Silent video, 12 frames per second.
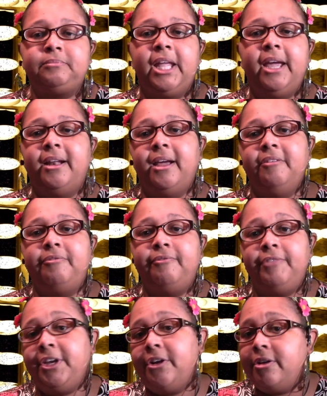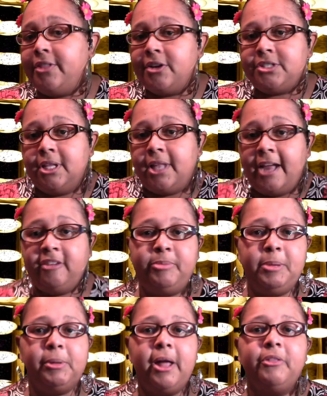and I figure there's a lot of
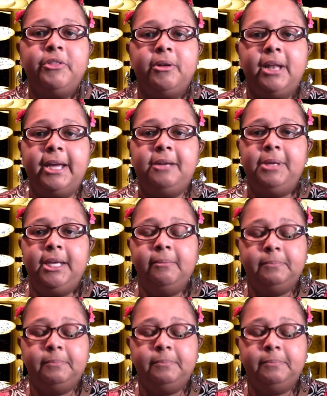people out there like me.